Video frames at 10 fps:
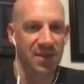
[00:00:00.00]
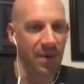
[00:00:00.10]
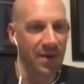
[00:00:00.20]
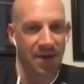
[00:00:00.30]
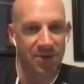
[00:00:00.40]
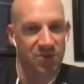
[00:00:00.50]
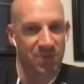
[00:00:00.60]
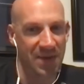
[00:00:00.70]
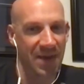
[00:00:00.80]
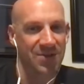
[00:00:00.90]
and they might not
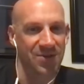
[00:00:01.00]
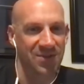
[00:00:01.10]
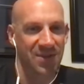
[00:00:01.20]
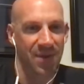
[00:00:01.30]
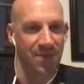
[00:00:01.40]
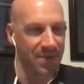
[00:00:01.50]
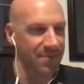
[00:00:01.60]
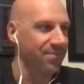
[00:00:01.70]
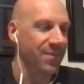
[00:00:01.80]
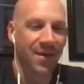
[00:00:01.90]
just be catchers. They might be,